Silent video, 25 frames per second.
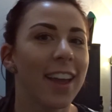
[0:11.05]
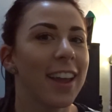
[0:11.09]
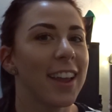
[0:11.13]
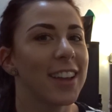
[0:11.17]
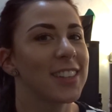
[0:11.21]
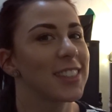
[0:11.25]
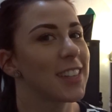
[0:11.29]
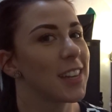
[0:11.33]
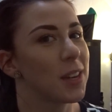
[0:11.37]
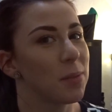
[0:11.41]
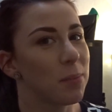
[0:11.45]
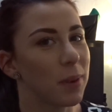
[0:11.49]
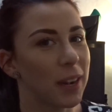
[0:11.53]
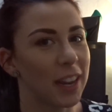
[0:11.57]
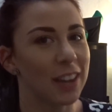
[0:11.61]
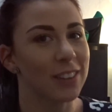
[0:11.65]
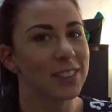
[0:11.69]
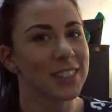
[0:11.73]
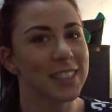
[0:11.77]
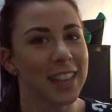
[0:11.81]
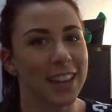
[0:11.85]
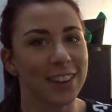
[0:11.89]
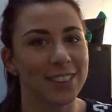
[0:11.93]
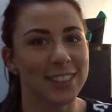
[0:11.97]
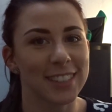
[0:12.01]
Is anybody
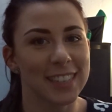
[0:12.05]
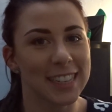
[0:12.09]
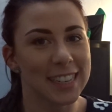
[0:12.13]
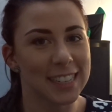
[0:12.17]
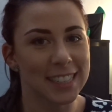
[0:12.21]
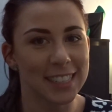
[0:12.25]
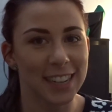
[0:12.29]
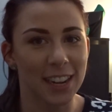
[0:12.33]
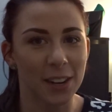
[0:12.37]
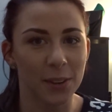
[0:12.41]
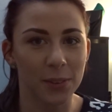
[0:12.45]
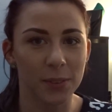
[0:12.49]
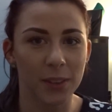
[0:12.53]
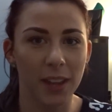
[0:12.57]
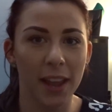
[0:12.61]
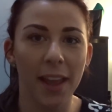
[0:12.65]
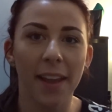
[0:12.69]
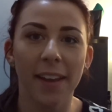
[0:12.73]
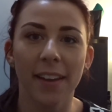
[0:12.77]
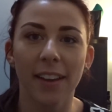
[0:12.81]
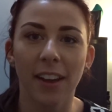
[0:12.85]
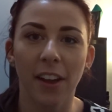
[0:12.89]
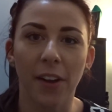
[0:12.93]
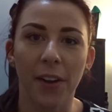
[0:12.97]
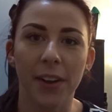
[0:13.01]
else counting down
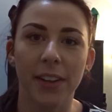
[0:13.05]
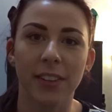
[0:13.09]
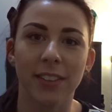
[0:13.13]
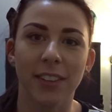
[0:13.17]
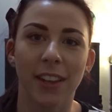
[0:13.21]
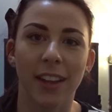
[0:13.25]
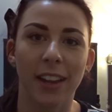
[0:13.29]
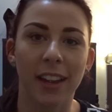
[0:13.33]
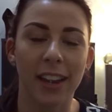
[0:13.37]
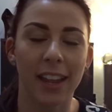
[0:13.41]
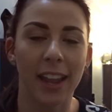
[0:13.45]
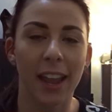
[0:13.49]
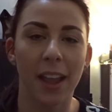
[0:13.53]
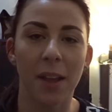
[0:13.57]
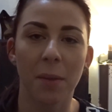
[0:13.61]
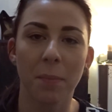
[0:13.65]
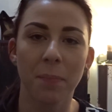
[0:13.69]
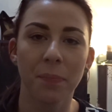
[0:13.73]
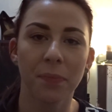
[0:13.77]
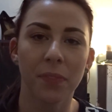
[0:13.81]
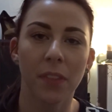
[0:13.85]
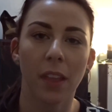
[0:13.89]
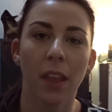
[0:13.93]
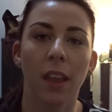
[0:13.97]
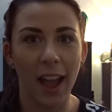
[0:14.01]
yet? I certainly
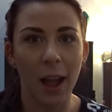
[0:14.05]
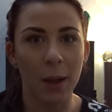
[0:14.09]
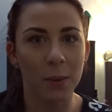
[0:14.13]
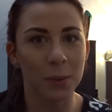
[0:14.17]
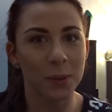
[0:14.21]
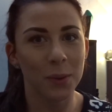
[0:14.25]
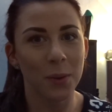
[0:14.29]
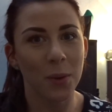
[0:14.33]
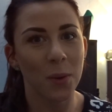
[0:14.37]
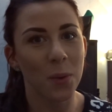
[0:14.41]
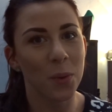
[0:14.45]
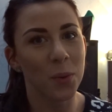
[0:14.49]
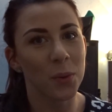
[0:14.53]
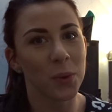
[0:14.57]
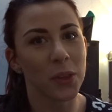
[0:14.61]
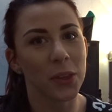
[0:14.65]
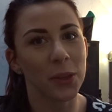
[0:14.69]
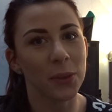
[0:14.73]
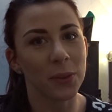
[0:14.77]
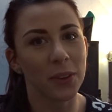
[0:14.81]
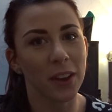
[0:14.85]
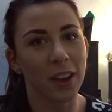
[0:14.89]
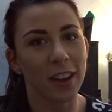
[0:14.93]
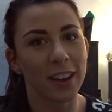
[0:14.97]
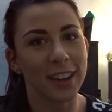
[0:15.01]
am. How are all
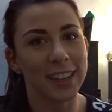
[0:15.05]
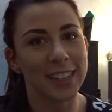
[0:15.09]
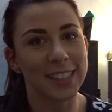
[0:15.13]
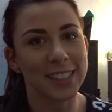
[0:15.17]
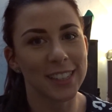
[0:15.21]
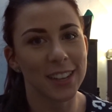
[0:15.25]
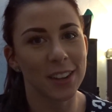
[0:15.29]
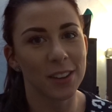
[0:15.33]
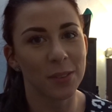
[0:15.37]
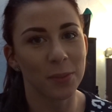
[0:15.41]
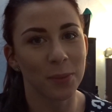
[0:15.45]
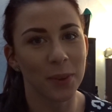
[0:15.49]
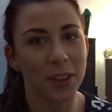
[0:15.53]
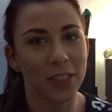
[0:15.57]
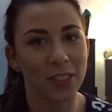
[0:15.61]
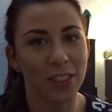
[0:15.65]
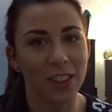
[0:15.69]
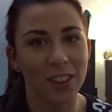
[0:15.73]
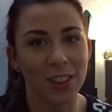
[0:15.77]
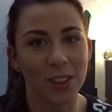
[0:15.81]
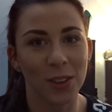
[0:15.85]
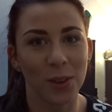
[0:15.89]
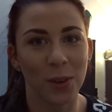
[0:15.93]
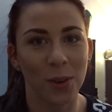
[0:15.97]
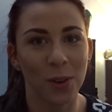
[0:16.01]
you guys with
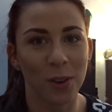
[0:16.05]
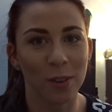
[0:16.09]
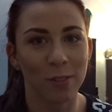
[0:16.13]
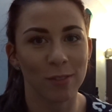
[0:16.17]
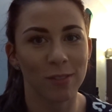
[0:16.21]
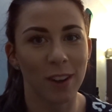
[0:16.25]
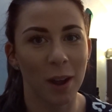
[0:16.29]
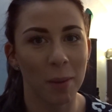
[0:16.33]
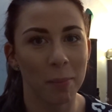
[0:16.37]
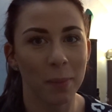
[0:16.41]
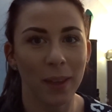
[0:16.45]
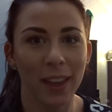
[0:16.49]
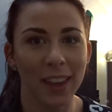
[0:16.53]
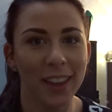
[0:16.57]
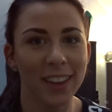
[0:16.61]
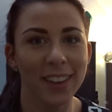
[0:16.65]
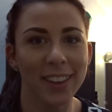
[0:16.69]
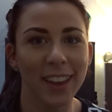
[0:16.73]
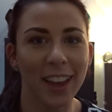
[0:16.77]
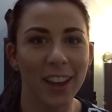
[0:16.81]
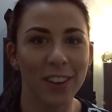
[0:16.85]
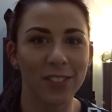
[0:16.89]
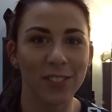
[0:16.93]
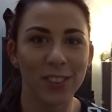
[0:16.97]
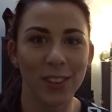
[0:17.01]
your wrapping?
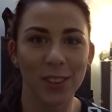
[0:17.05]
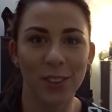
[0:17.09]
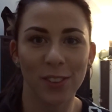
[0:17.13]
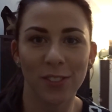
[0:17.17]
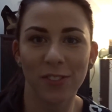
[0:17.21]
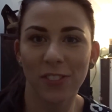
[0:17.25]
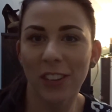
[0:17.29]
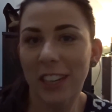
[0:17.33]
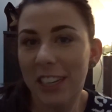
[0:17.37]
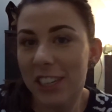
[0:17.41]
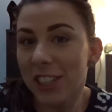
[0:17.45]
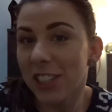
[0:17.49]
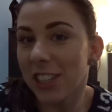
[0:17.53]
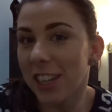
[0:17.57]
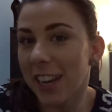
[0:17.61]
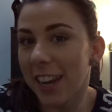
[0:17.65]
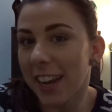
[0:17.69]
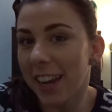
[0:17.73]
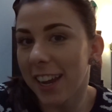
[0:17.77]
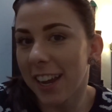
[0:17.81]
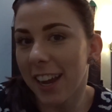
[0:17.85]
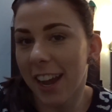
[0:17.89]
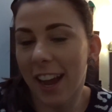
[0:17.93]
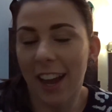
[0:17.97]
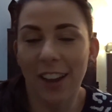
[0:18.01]
Have you finished
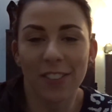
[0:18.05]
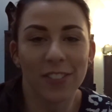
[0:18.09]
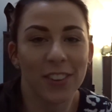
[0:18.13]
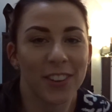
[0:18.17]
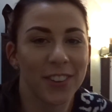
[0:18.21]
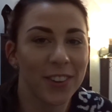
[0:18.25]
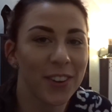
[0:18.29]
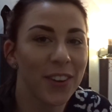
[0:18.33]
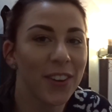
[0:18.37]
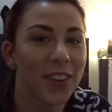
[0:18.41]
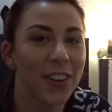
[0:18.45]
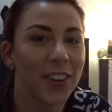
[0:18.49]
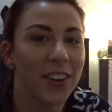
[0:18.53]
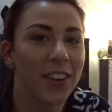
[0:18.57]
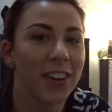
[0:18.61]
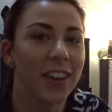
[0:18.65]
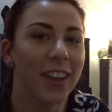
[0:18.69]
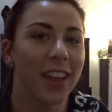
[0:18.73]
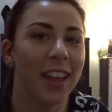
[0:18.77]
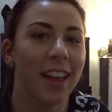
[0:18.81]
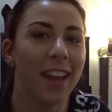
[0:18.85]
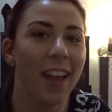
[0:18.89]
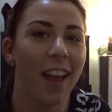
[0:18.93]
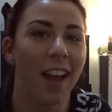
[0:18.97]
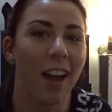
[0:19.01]
it? Have you not?
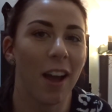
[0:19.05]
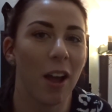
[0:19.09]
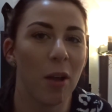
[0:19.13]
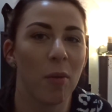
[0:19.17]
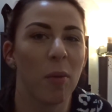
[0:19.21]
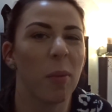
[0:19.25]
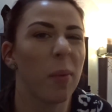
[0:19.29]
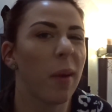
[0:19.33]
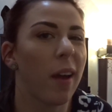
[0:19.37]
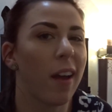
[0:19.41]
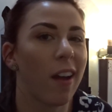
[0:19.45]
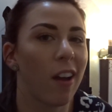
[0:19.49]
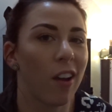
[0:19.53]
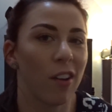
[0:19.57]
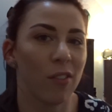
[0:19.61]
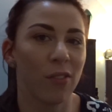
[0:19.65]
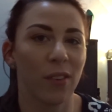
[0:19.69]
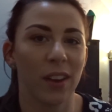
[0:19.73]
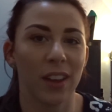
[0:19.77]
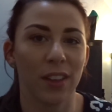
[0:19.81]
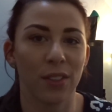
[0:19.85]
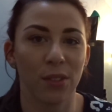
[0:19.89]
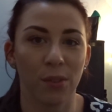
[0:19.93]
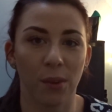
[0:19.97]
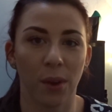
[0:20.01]
I'm about
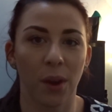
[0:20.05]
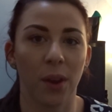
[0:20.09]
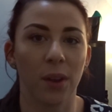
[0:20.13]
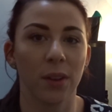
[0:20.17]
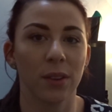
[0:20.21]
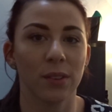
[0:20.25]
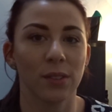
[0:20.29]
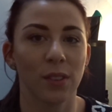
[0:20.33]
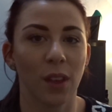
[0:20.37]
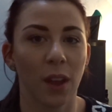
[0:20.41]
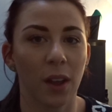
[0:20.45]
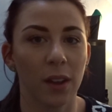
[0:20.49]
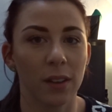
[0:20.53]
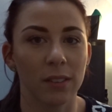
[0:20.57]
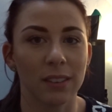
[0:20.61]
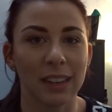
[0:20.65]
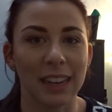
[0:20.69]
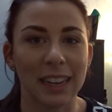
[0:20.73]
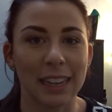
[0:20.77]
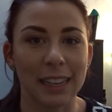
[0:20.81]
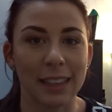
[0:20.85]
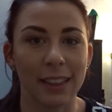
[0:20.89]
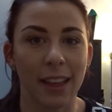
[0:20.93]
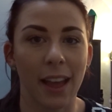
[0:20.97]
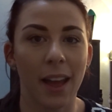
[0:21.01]
halfway through, so
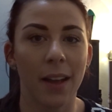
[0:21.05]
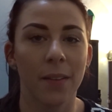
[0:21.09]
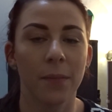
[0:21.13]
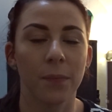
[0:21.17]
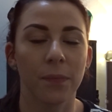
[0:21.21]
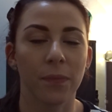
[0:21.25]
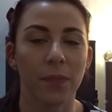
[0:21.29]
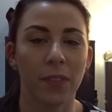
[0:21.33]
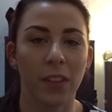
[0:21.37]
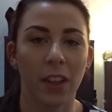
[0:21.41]
nearly there.